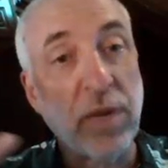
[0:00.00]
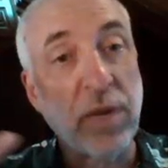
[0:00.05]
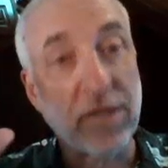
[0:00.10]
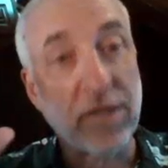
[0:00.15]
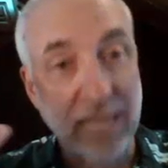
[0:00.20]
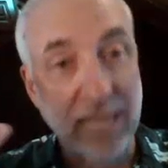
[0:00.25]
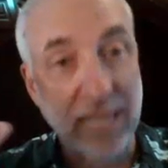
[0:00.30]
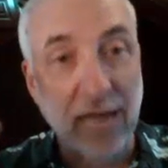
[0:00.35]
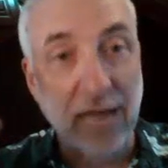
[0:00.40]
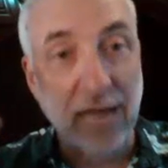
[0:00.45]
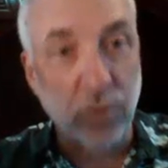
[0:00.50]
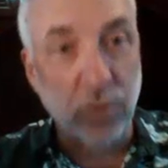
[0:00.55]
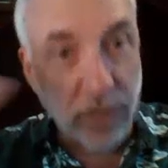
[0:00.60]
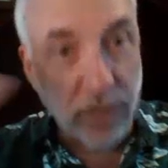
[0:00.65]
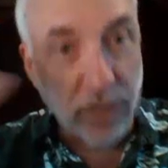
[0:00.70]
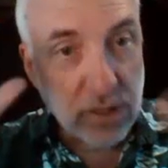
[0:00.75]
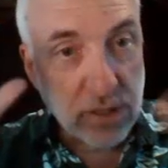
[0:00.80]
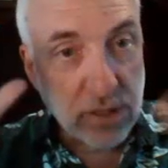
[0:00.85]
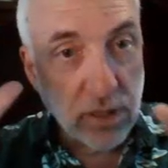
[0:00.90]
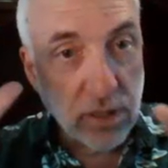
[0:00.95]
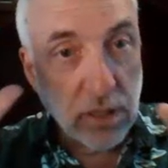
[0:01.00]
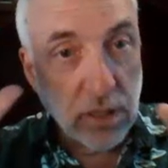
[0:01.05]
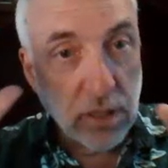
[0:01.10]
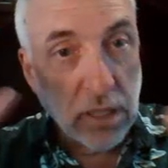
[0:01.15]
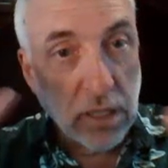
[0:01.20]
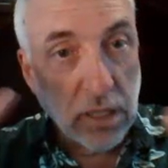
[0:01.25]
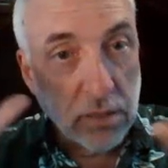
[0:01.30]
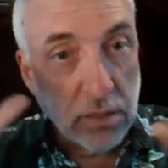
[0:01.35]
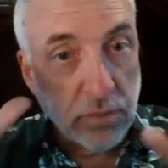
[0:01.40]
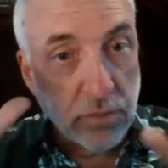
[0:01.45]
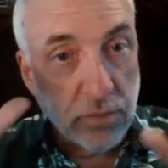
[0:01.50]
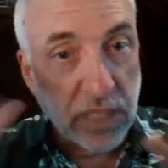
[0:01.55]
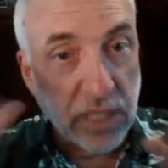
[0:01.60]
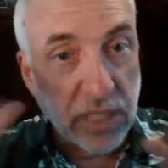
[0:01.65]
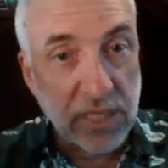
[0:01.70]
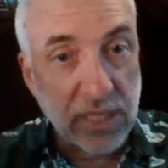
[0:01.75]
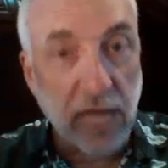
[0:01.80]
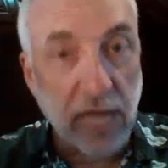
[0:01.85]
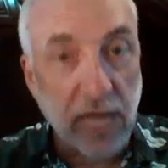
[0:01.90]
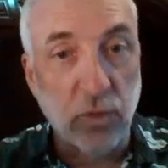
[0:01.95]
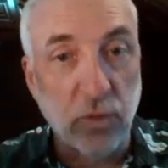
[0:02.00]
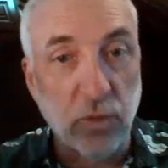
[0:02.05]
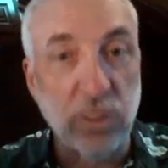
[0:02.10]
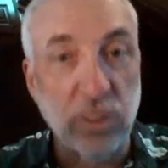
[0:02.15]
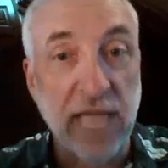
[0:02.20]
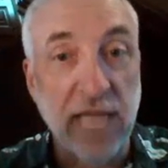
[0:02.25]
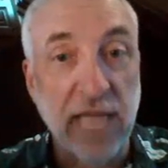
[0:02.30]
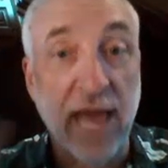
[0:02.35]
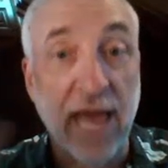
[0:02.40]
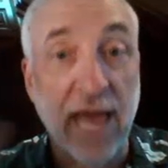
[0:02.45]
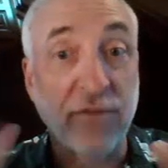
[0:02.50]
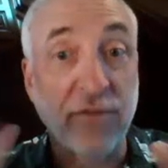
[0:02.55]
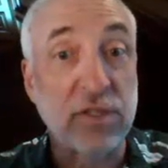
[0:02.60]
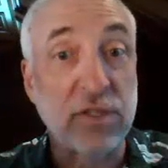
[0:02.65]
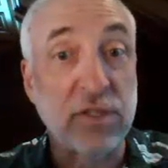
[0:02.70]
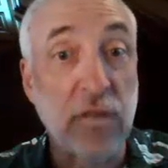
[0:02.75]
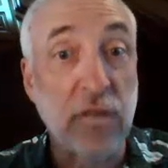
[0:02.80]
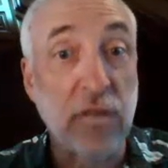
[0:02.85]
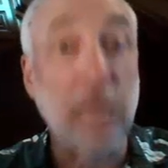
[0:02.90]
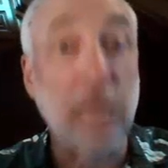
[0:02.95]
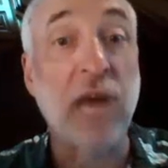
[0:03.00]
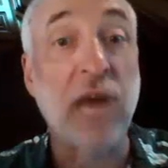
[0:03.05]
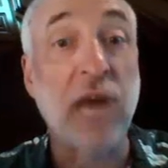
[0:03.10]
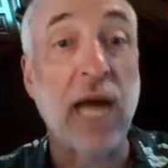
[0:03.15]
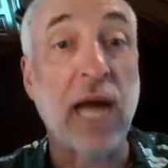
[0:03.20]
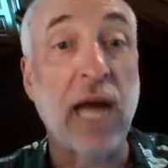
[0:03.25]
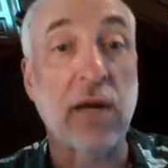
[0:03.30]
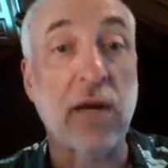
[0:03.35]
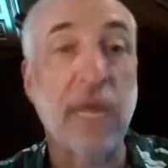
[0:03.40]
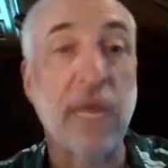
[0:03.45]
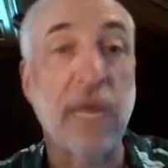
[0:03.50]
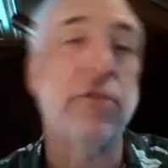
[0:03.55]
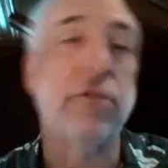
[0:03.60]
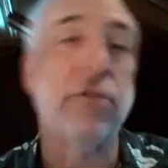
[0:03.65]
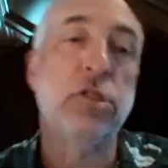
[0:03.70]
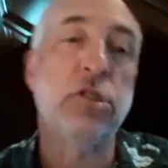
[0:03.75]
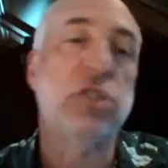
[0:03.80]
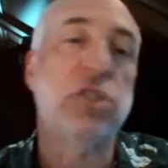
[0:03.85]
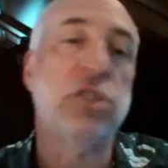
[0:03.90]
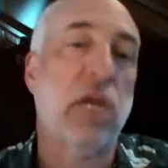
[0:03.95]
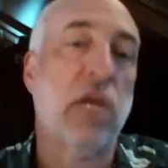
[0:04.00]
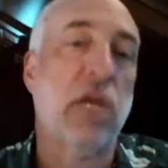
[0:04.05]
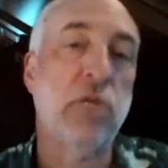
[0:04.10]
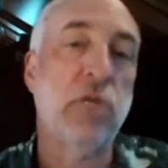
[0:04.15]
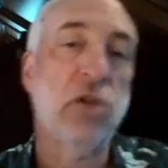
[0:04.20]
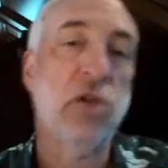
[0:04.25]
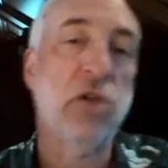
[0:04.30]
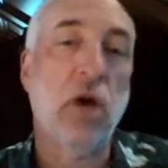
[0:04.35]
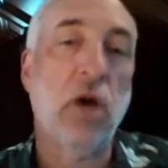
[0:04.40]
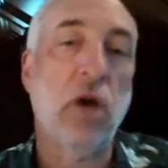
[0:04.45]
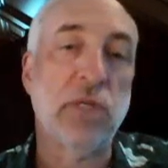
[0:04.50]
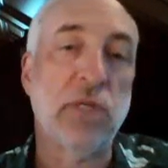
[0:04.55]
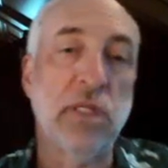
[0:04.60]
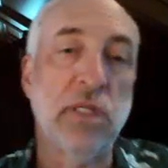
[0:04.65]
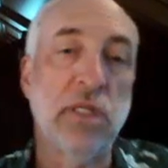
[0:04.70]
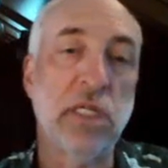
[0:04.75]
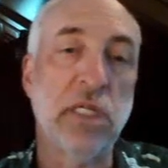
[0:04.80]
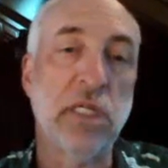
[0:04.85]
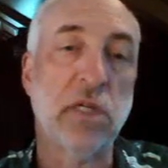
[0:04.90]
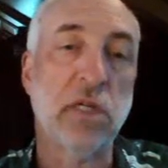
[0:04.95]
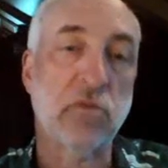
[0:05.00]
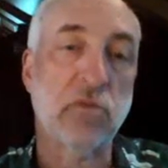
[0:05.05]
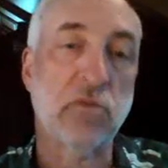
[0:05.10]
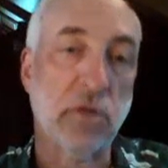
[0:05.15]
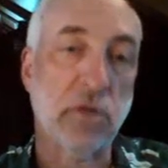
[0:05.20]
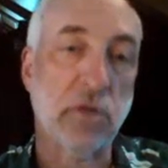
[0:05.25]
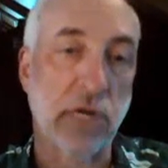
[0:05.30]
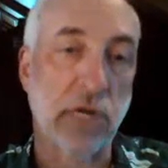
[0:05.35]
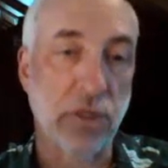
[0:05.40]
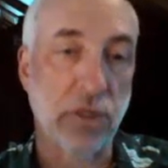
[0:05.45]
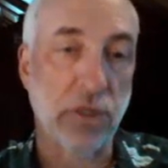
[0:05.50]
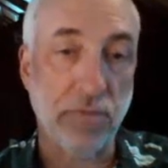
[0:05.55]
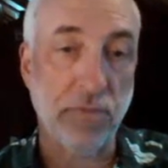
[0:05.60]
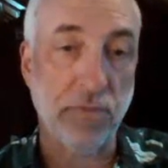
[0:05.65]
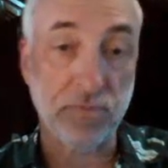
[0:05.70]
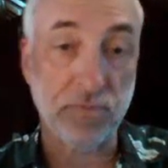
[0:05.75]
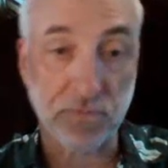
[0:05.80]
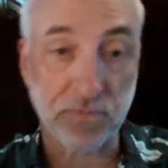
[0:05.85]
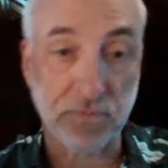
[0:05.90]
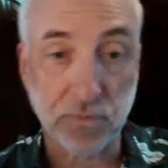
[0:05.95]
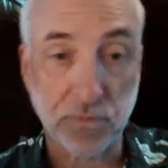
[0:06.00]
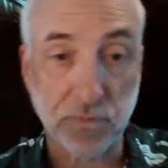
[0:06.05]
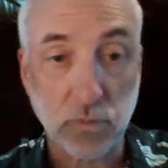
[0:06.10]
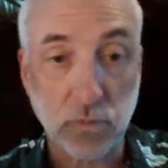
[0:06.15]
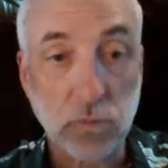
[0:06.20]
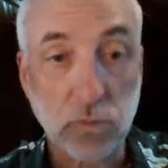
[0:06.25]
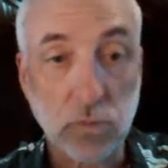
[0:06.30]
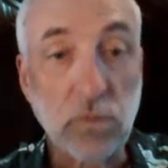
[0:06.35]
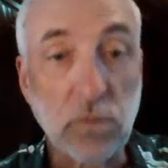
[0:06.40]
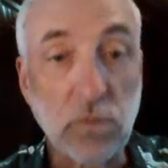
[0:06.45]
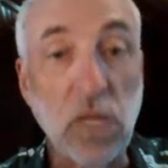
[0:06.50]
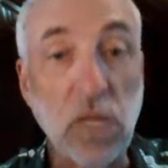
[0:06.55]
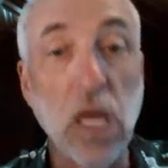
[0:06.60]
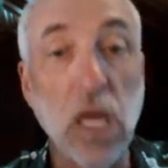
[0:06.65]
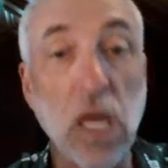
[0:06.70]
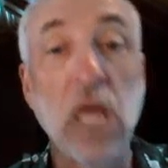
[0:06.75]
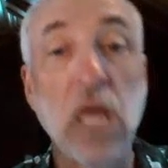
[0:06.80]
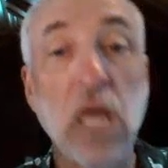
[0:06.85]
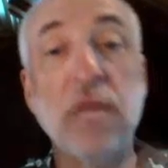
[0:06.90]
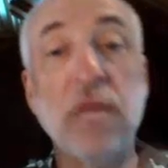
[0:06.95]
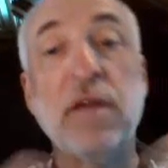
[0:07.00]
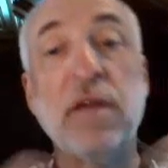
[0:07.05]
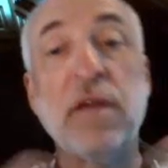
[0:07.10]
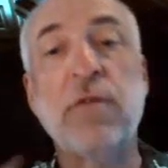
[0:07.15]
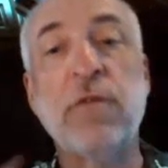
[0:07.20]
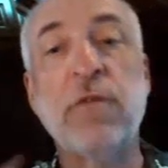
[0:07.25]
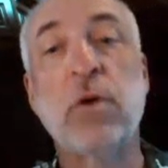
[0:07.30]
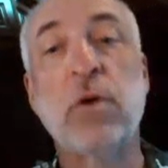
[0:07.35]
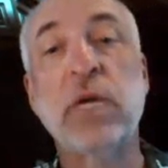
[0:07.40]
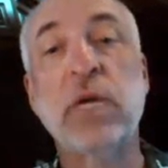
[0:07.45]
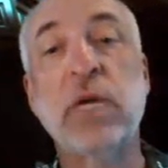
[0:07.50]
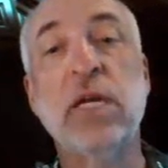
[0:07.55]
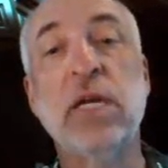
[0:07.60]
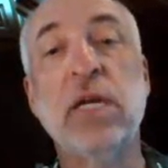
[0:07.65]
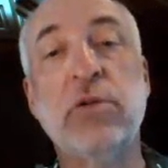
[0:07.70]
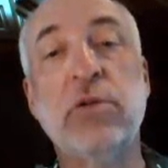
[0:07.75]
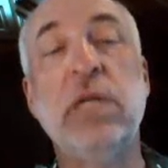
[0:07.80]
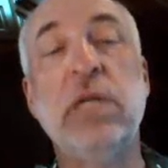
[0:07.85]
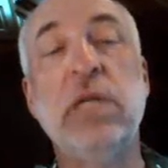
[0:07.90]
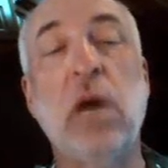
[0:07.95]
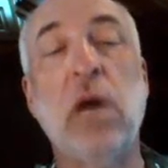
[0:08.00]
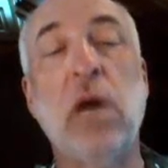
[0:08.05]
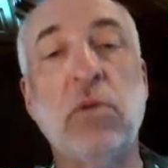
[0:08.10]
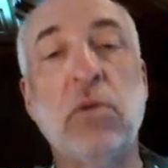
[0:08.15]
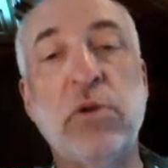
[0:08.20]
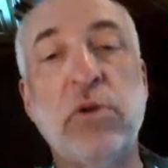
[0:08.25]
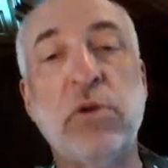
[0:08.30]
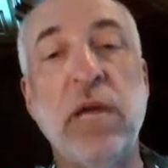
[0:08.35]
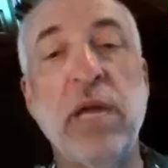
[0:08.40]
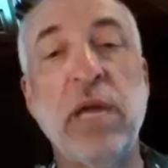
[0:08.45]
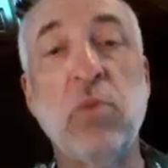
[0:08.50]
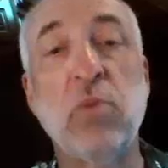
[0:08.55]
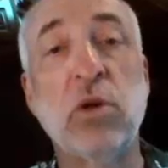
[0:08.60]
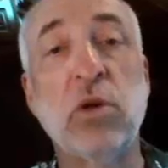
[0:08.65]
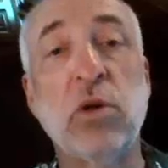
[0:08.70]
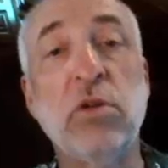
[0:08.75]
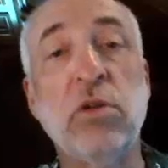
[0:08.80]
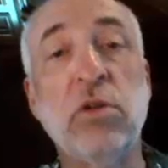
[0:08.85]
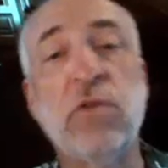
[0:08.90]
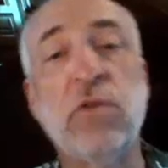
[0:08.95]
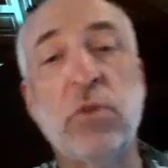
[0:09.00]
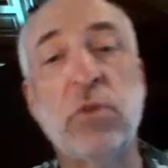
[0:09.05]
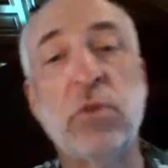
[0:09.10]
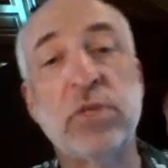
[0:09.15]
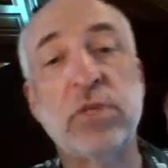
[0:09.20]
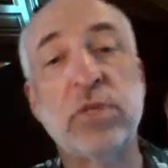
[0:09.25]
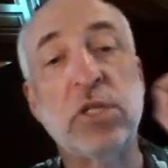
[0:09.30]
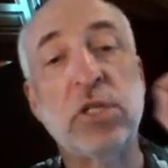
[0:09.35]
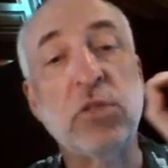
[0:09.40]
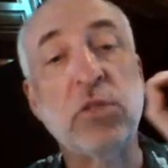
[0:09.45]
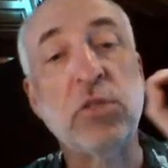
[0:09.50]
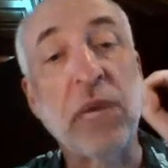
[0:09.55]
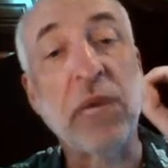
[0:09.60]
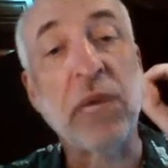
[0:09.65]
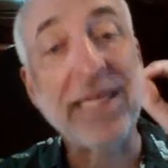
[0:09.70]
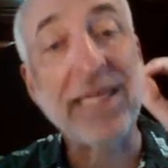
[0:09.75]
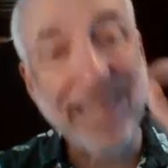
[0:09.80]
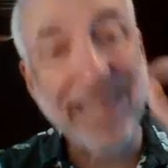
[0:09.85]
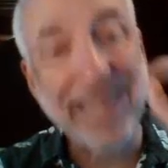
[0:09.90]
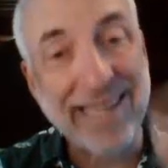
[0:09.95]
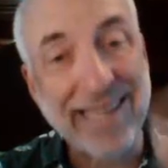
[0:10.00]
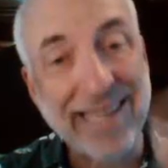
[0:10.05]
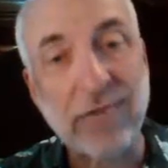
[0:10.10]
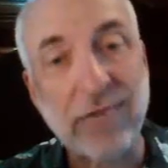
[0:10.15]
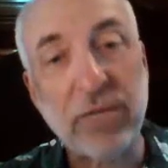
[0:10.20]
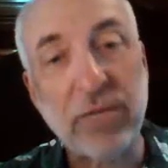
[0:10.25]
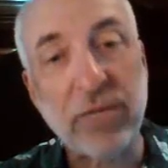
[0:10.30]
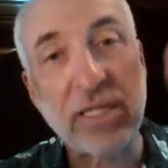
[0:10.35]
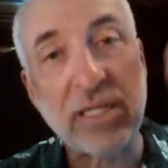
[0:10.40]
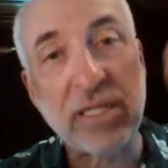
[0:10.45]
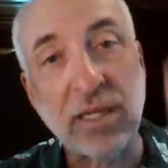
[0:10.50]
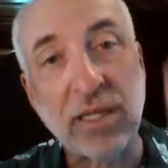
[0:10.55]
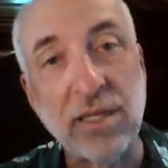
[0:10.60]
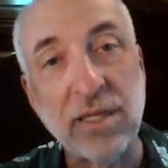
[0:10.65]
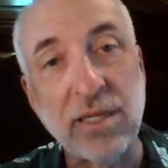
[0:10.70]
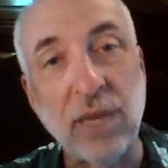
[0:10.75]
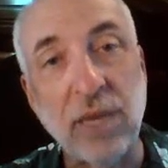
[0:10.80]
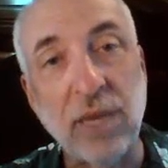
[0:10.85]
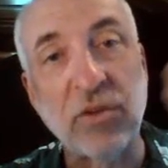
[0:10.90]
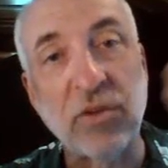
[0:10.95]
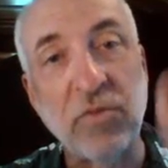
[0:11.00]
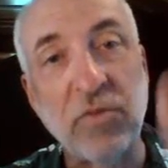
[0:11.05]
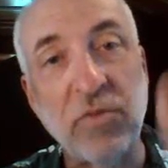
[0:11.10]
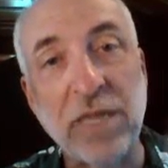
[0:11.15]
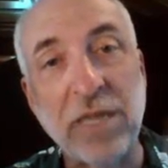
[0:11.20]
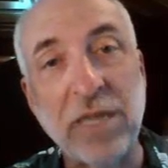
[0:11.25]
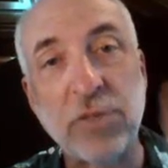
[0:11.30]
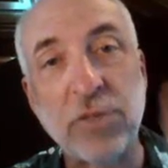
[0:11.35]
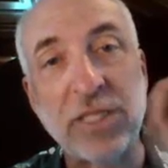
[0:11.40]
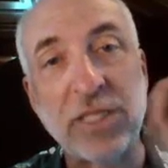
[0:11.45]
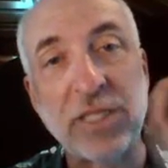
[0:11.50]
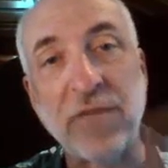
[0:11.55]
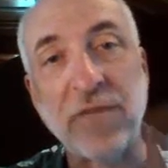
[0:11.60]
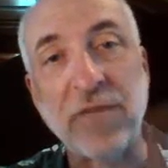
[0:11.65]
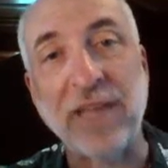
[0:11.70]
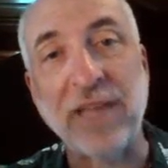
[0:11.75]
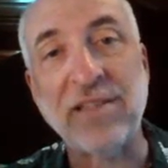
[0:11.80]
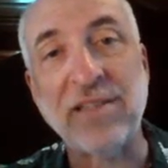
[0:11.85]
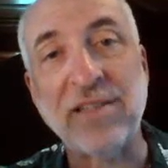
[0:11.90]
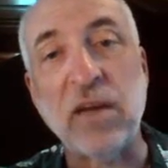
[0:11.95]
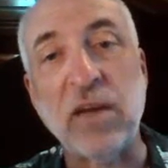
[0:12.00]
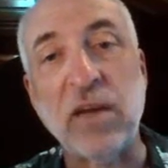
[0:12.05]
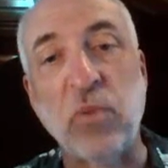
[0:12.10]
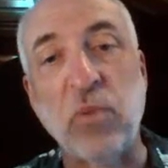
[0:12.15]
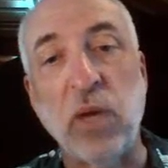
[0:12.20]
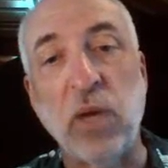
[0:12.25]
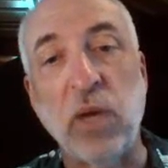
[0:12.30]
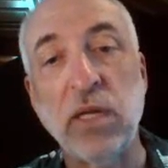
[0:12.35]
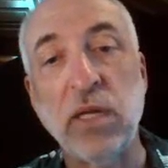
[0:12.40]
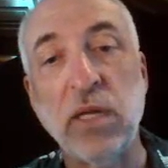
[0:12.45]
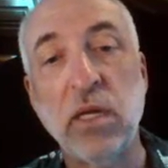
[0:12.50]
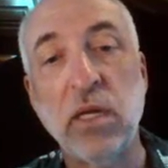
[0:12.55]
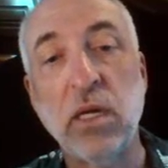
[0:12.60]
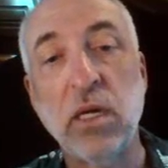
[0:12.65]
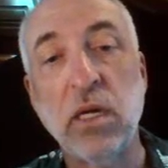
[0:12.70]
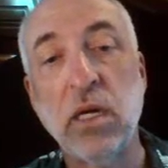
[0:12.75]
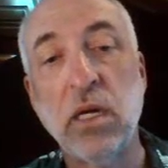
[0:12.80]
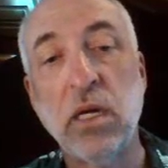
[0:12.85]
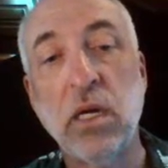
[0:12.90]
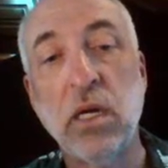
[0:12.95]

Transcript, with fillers: compared to the outer points, because the outer points have the higher leverage, just like we saw with linear regression. Therefore, we can create more uniform precision by increasing the number of measurements of that center point